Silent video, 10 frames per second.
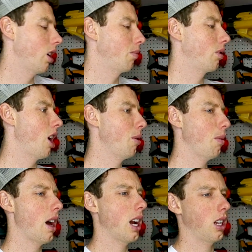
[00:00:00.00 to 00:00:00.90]
gotta prime it
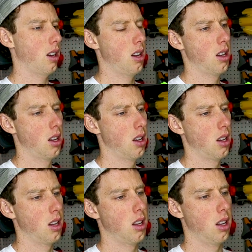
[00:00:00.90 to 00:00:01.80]
back.
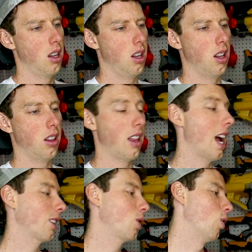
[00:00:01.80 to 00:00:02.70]

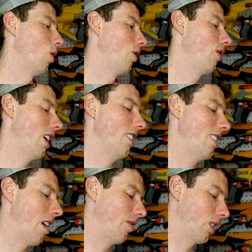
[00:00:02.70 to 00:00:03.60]
That's cool. That's
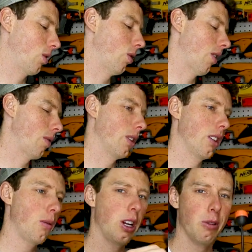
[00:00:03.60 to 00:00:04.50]
definitely cool.
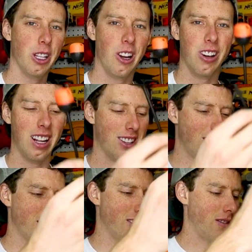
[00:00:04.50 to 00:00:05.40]
The way you reload it. That's
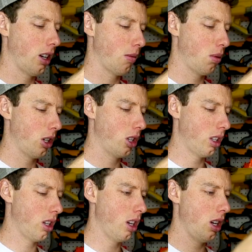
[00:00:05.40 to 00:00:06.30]
awesome. And you gotta push
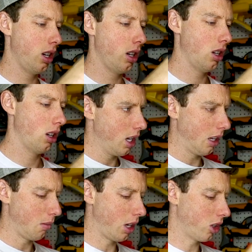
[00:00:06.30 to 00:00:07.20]
this in
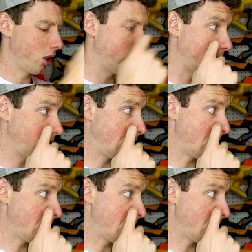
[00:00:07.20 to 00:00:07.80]
and make sure it goes